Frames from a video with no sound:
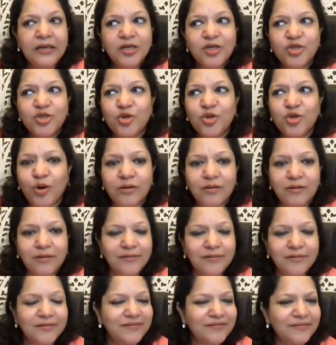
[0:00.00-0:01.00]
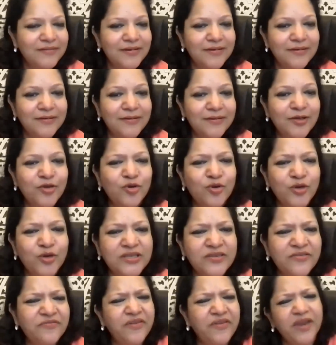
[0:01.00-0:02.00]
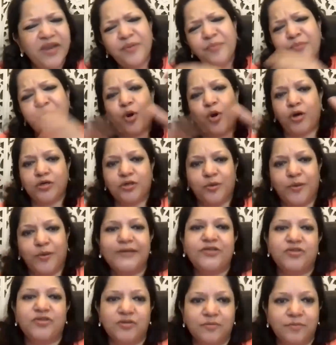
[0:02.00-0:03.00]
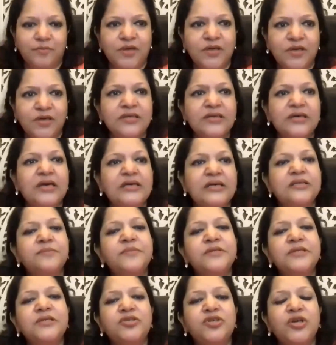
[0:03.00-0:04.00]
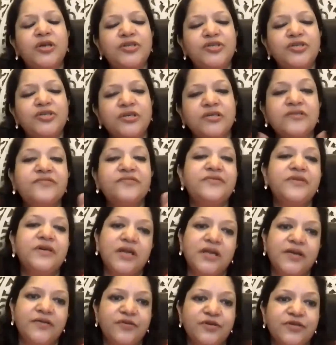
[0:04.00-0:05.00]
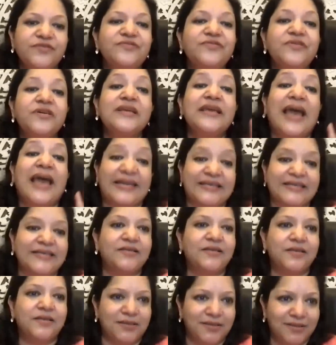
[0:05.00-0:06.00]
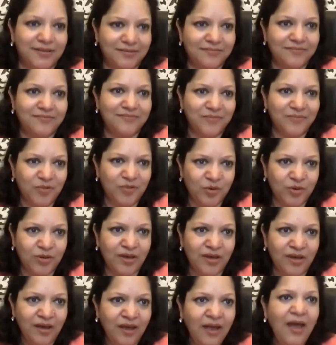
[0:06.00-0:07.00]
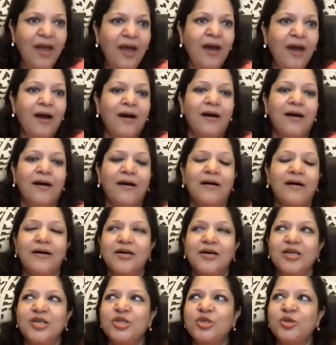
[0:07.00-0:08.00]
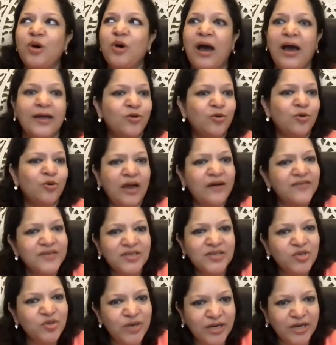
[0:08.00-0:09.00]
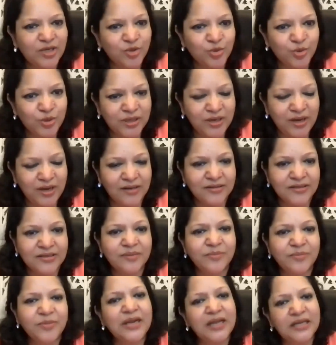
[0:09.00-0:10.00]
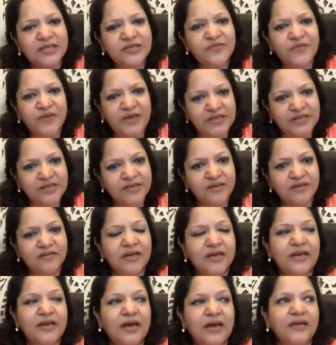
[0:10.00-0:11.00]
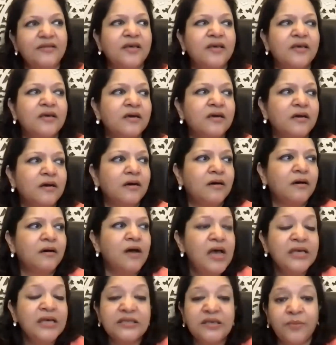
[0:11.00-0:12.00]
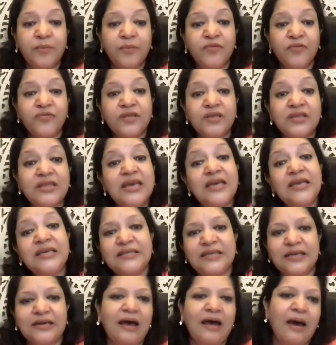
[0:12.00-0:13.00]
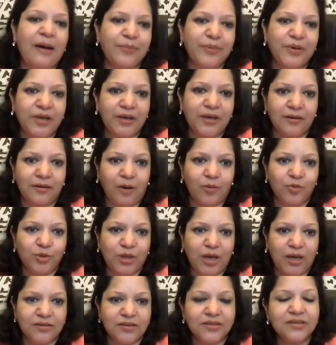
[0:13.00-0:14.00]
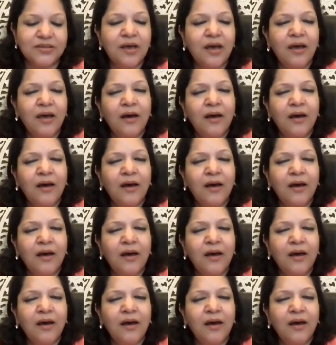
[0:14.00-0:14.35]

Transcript: So, you know, it's a very broad question because the customer is changing differently for different categories. Okay. So I don't have a straight shooting answer, but let's face it that I think some of the things that are happening around us,